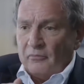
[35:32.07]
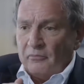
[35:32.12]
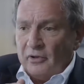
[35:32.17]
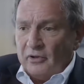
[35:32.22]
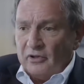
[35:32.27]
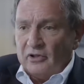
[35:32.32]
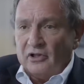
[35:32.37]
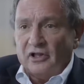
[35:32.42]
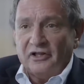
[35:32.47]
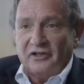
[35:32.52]

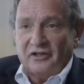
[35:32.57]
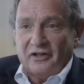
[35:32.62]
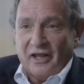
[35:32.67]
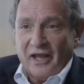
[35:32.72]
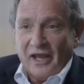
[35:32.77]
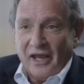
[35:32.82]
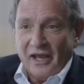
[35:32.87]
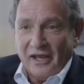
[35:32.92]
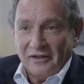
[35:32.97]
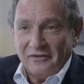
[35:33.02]
Bill Clinton
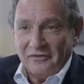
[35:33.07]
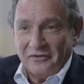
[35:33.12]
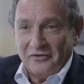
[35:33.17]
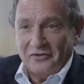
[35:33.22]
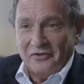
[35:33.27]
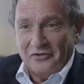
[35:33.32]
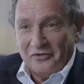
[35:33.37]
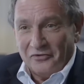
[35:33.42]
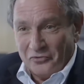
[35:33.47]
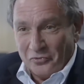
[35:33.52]

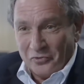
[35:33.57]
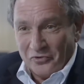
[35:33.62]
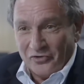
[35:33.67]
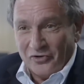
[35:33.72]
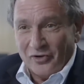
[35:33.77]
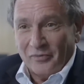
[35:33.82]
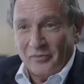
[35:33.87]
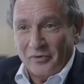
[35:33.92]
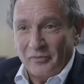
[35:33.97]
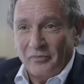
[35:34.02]
handed George
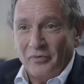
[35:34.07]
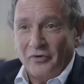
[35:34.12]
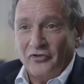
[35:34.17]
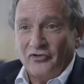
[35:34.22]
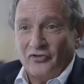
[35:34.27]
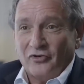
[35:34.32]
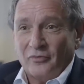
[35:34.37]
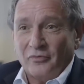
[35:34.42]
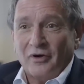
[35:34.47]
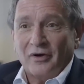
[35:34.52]
W.
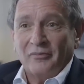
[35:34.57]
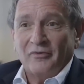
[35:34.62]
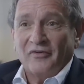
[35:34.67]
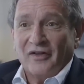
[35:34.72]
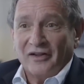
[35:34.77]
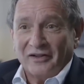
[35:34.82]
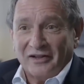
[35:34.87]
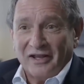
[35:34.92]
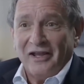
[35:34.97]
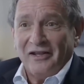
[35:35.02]
Bush the problem
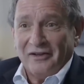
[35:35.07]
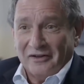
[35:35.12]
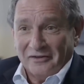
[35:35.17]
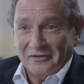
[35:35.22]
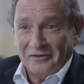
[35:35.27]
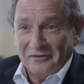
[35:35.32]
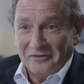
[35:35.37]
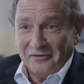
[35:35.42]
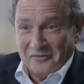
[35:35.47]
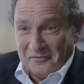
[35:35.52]
of
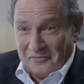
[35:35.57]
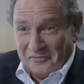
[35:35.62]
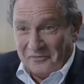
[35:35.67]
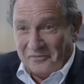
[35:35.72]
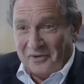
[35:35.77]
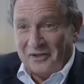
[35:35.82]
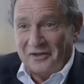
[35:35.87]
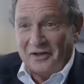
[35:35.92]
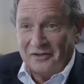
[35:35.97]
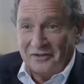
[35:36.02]
al-Qaeda
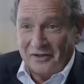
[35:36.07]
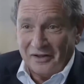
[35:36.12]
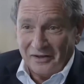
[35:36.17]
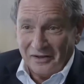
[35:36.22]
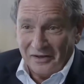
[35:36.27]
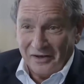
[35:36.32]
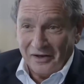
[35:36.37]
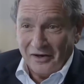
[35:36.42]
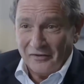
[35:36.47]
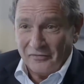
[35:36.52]
by not
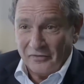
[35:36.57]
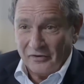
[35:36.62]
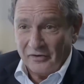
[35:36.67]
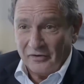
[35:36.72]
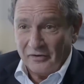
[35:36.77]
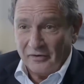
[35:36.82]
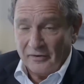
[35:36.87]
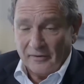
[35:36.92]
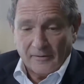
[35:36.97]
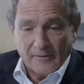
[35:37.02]
taking care of
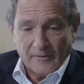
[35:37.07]
it.